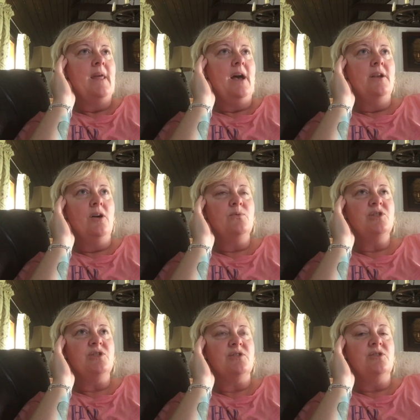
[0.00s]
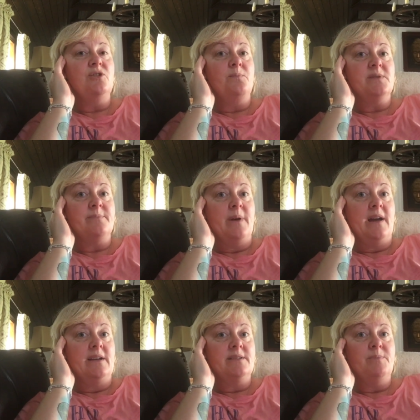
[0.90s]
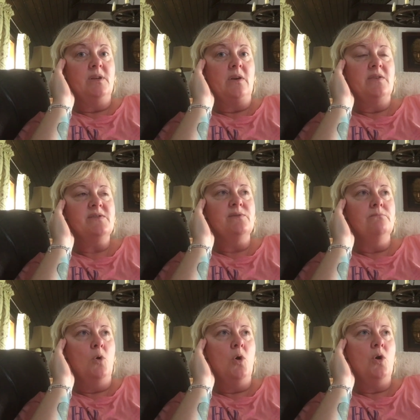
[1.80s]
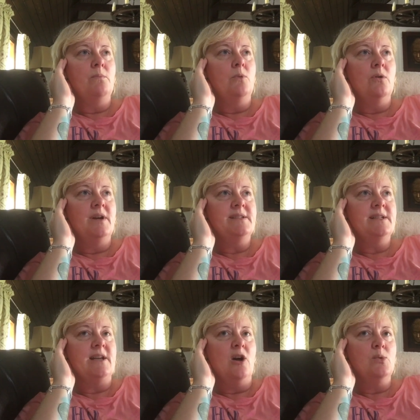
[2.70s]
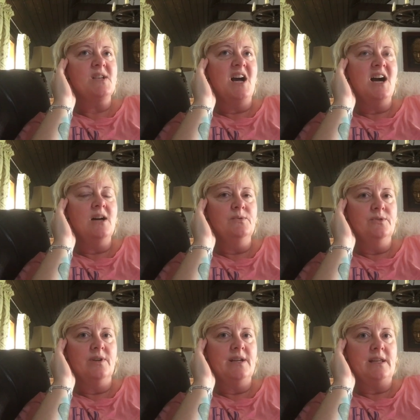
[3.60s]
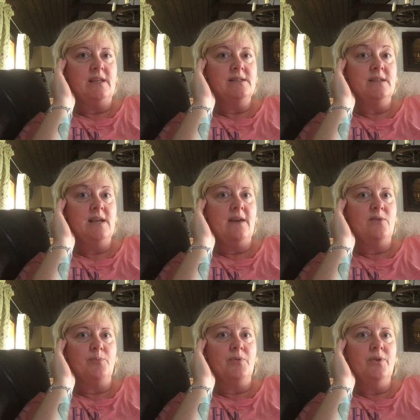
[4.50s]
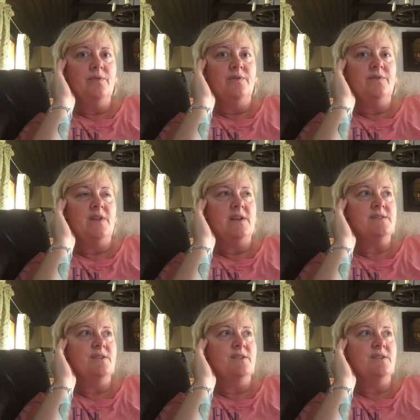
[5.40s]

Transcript: And I was just gobsmacked because the more and more I did it, I was hungry to get the proof of this.